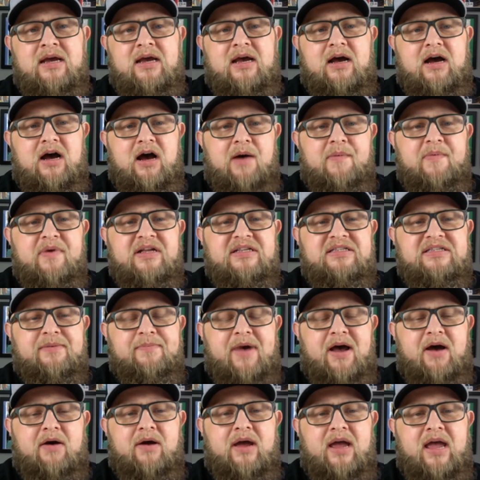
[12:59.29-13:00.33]
It's
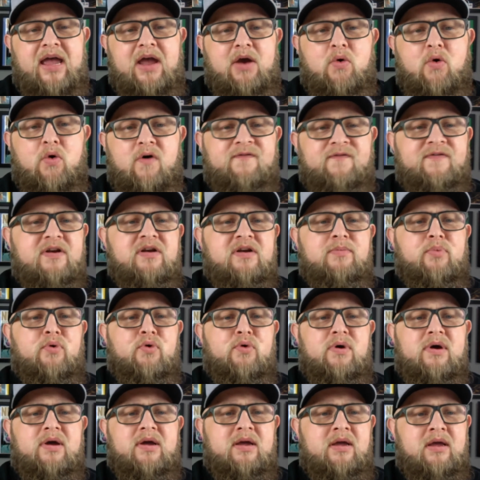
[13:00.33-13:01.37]
about a orphaned
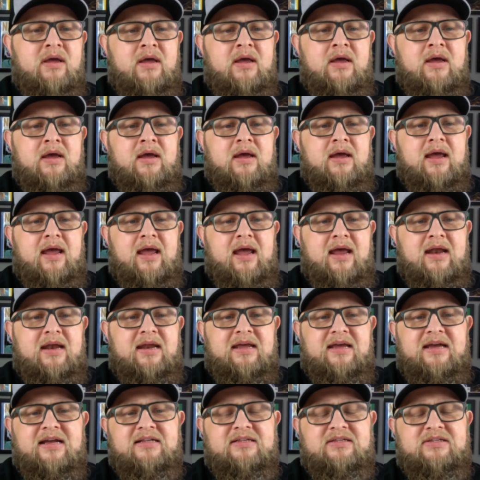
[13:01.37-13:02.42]
boy, and he
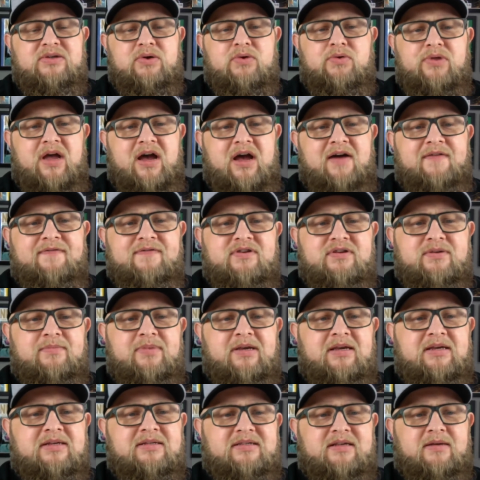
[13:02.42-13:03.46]
gets sold off to
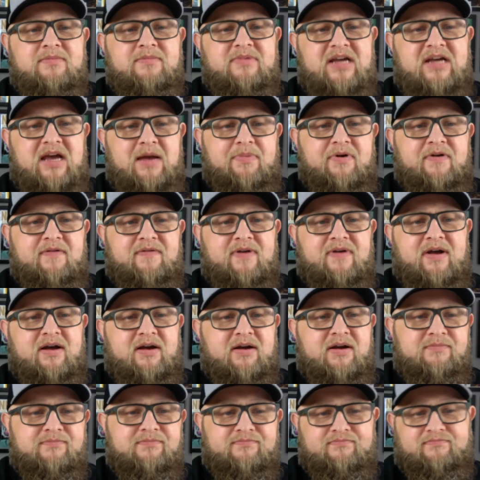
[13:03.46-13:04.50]
be some type of